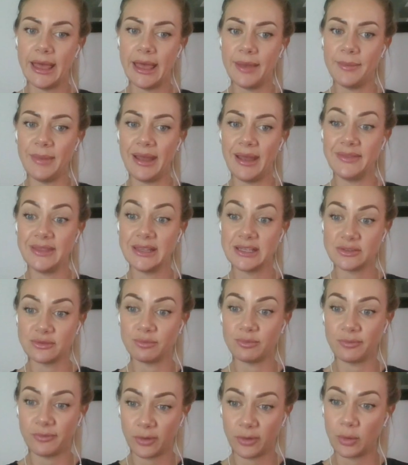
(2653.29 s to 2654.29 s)
And
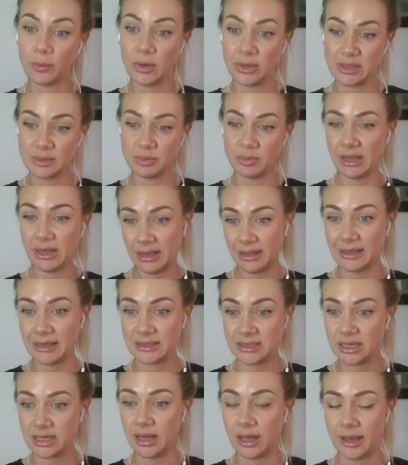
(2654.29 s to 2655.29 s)
this full moon is
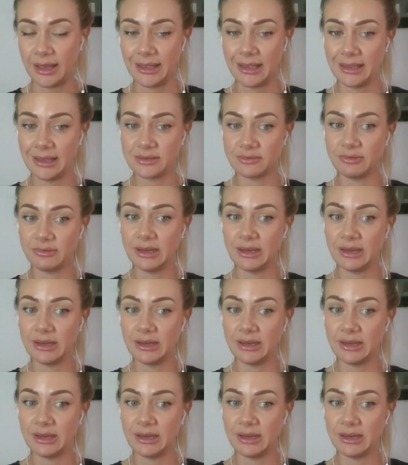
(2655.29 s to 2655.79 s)
bringing that to light.